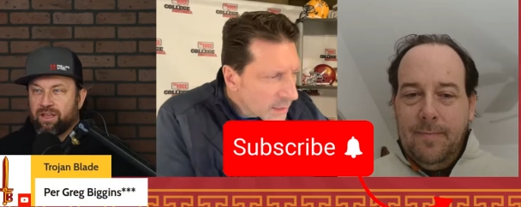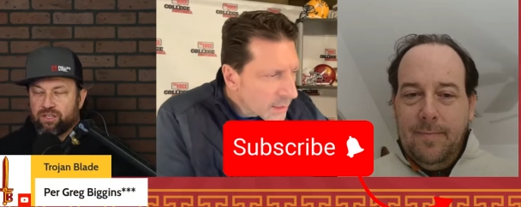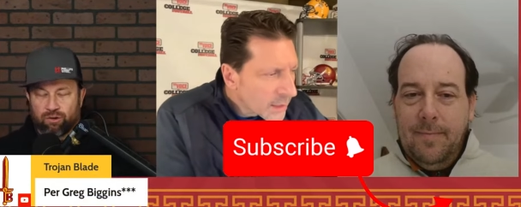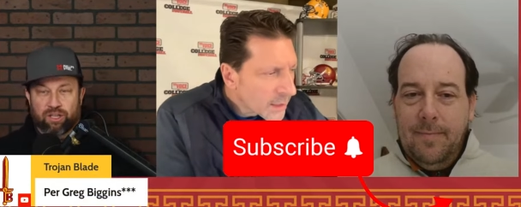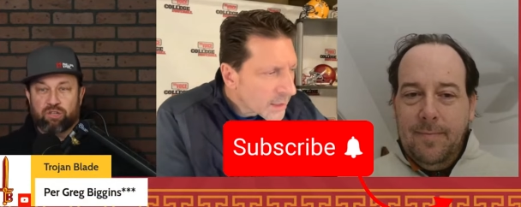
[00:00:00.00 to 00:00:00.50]

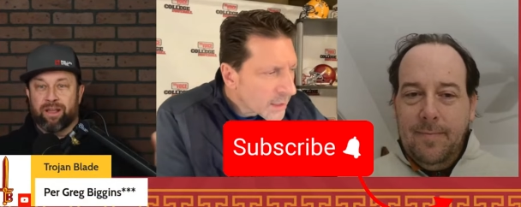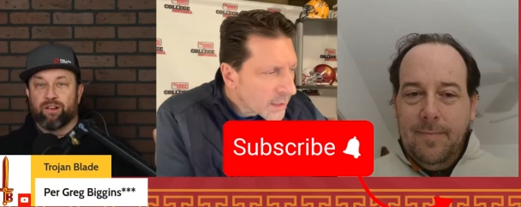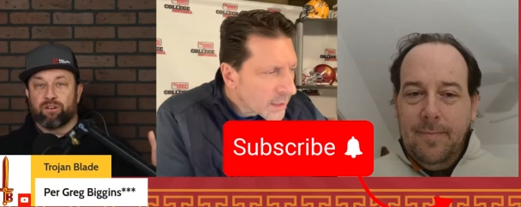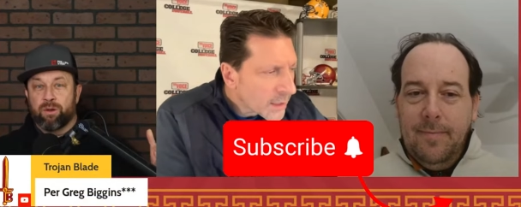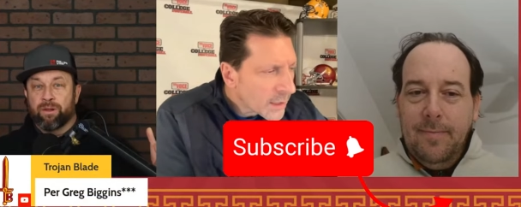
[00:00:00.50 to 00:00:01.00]
Speaker 1: so that's great.
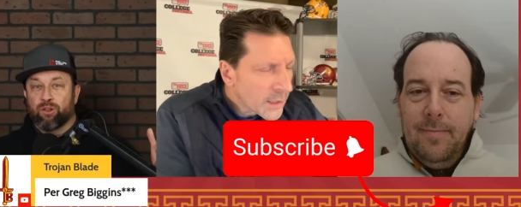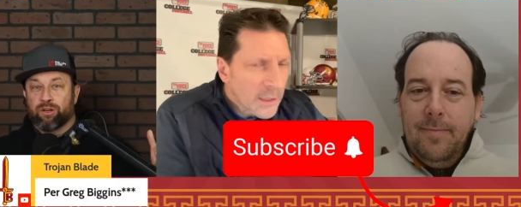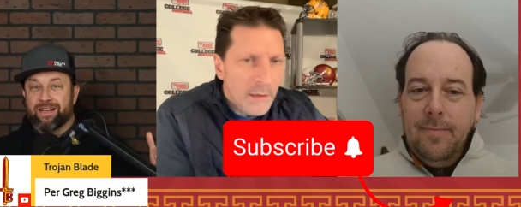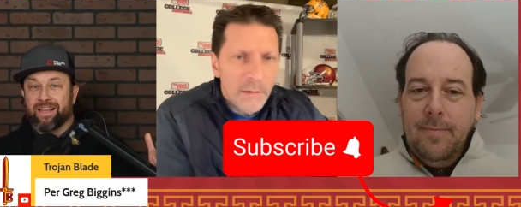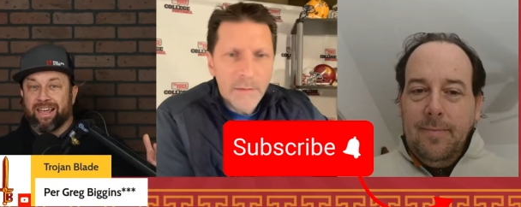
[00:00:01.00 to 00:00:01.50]
Look, we've been
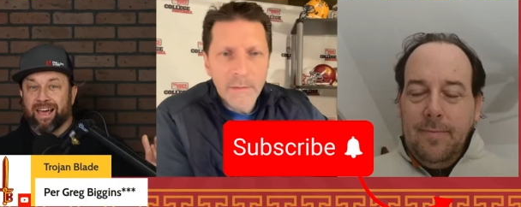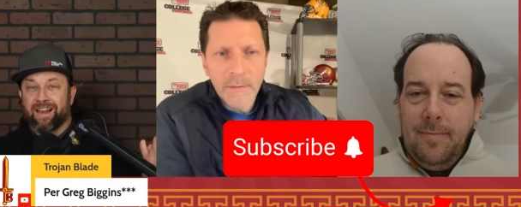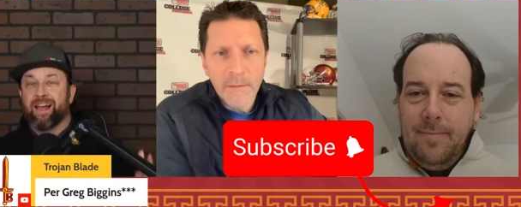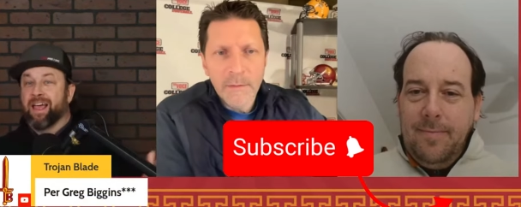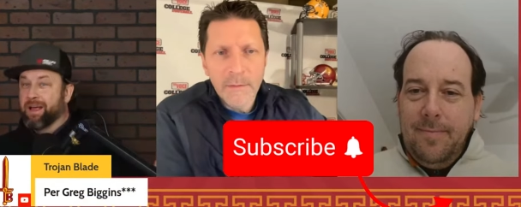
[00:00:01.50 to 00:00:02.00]
looking to get
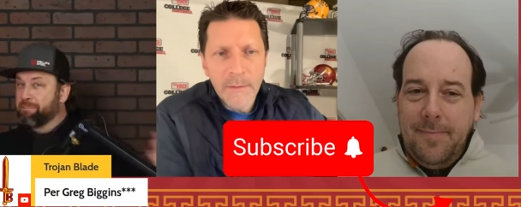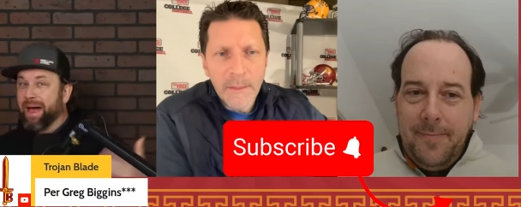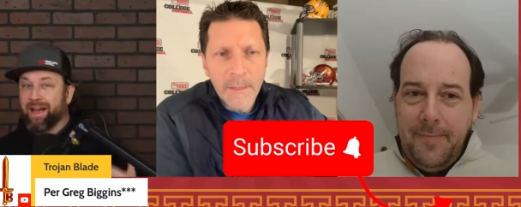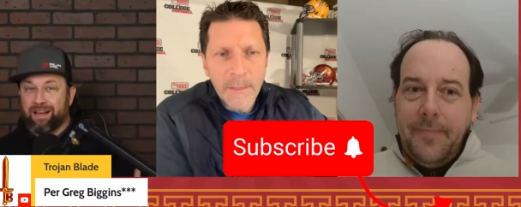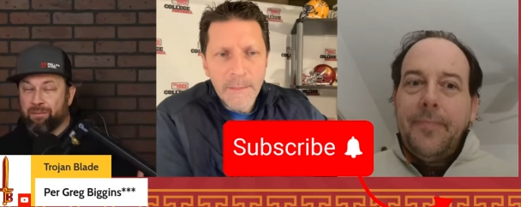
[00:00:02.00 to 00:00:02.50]
a
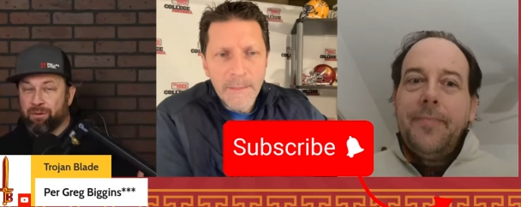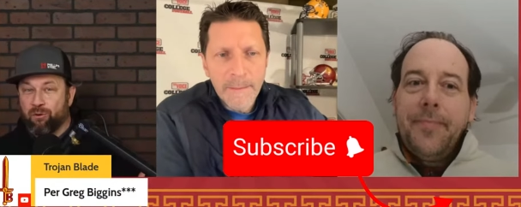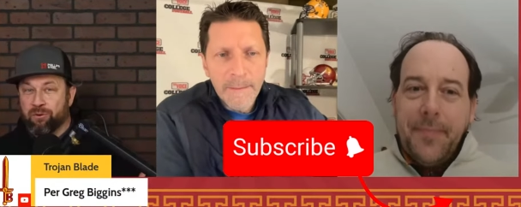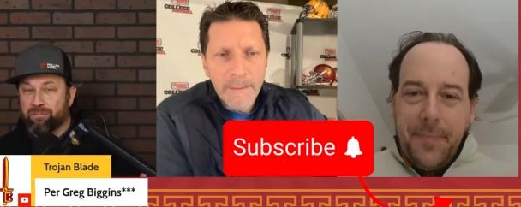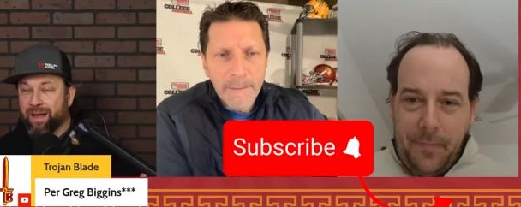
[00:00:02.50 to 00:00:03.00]
backup
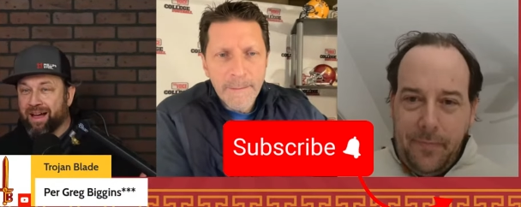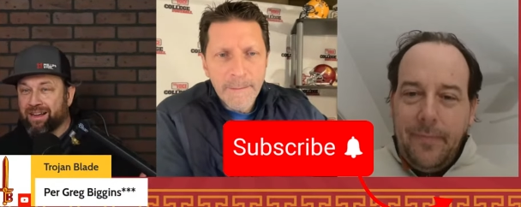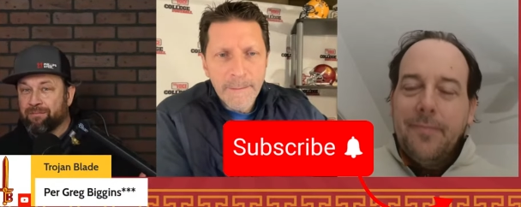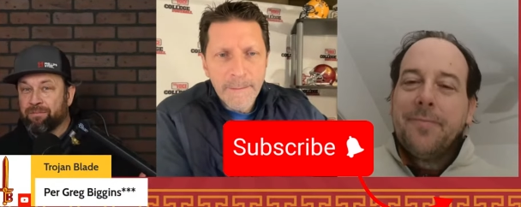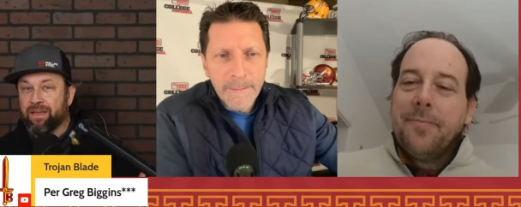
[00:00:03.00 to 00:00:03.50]
quarterback,
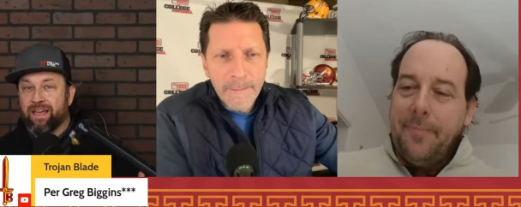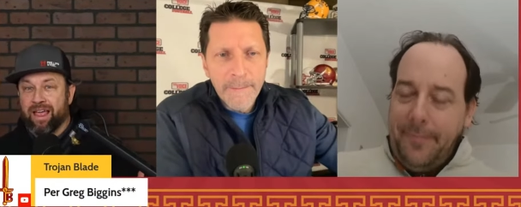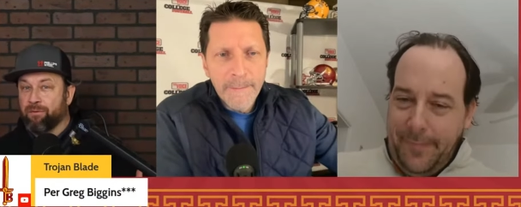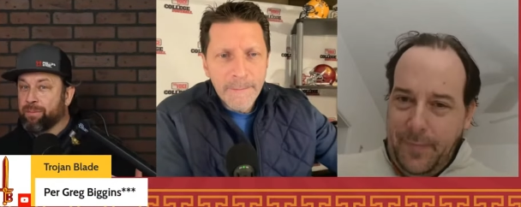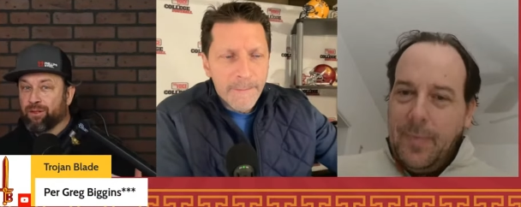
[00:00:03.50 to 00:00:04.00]
and
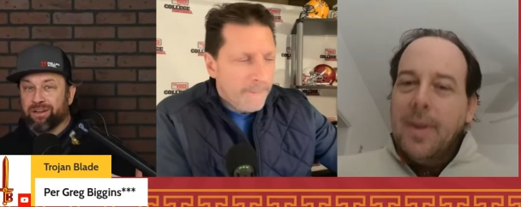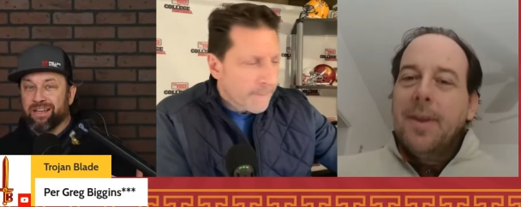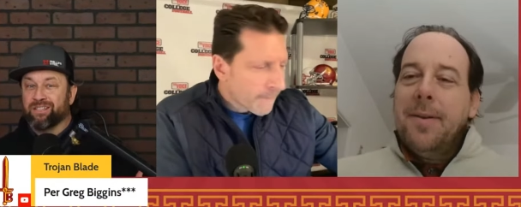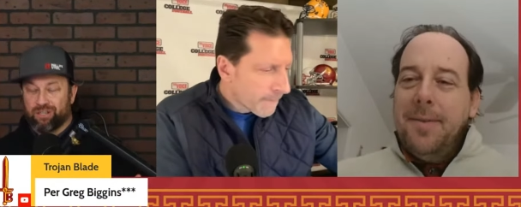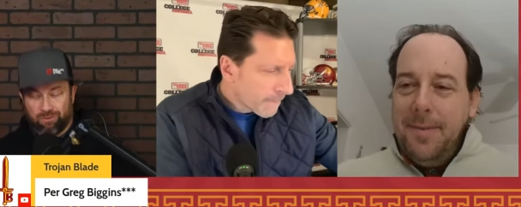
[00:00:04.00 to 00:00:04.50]
we've been
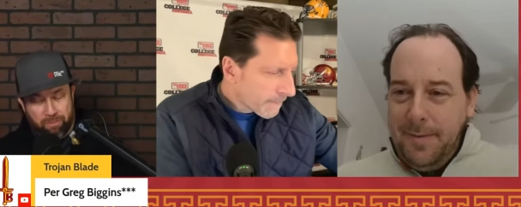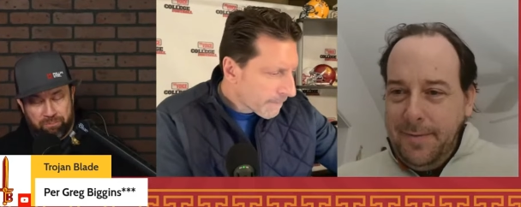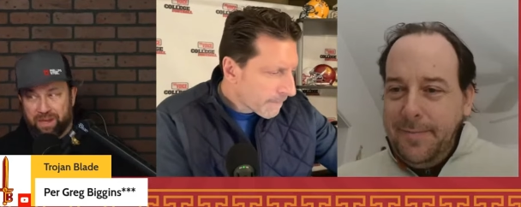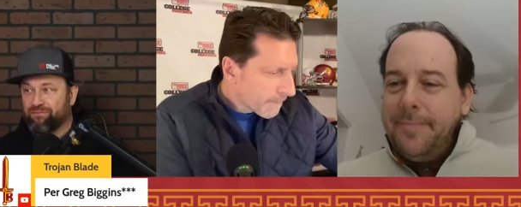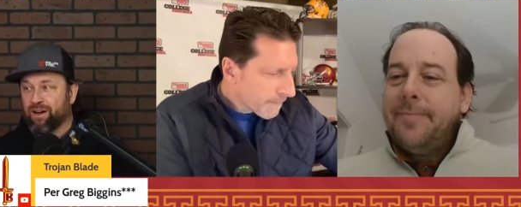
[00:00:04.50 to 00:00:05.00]
looking to
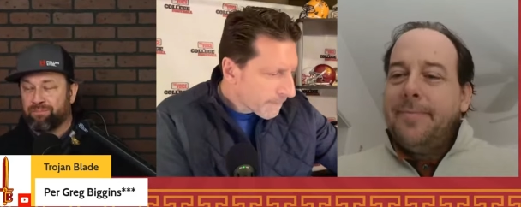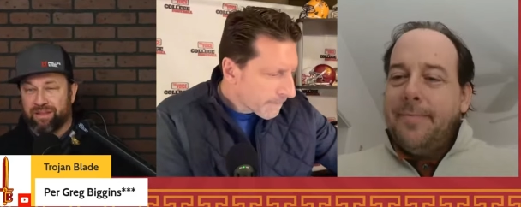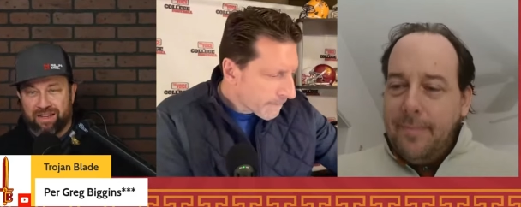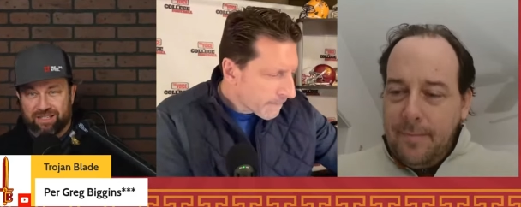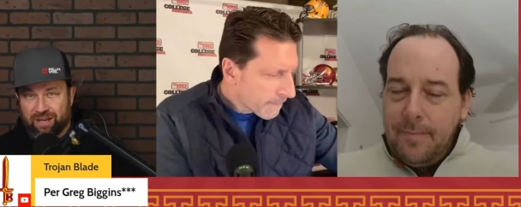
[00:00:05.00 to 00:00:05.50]
beef up the
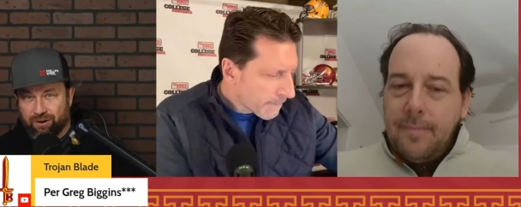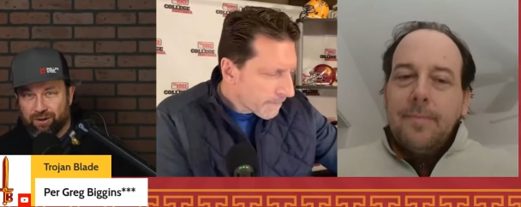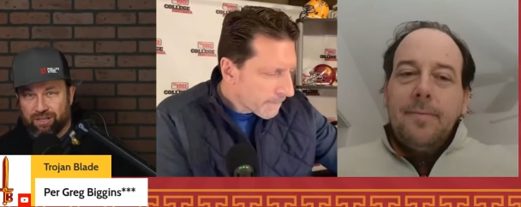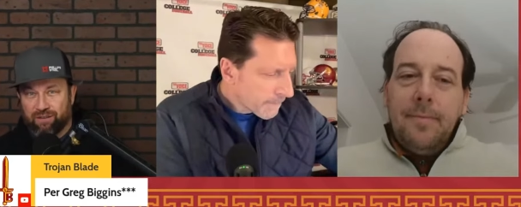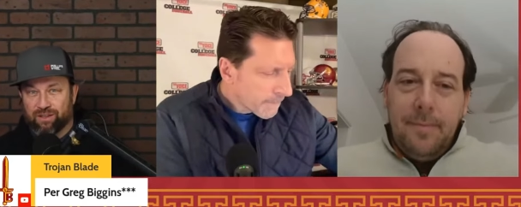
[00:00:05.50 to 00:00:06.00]
interior
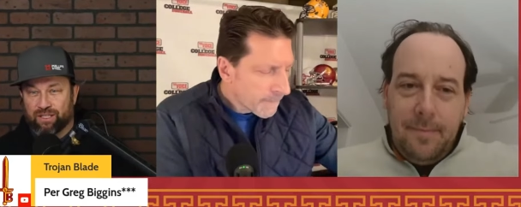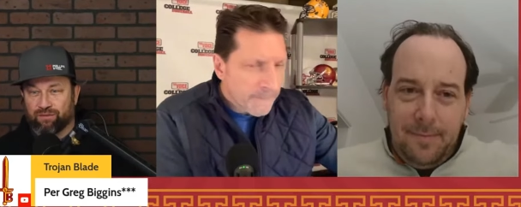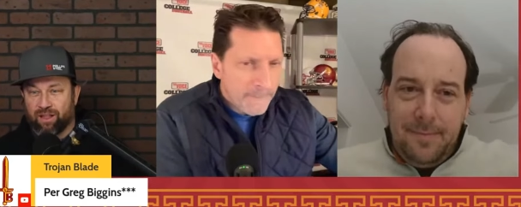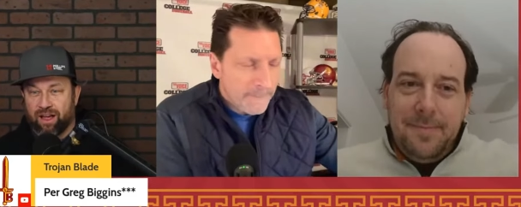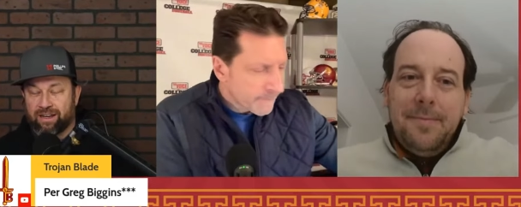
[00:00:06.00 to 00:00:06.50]
defensive
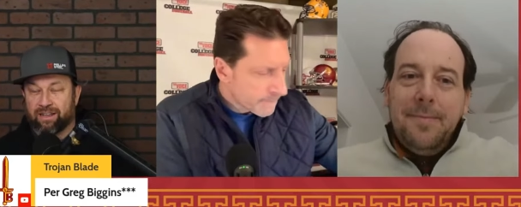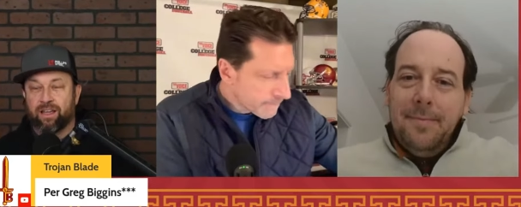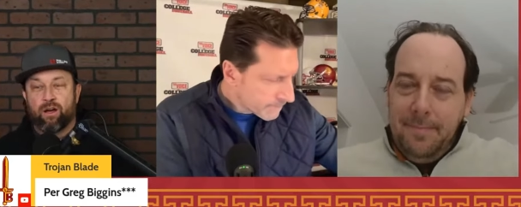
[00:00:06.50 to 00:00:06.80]
line.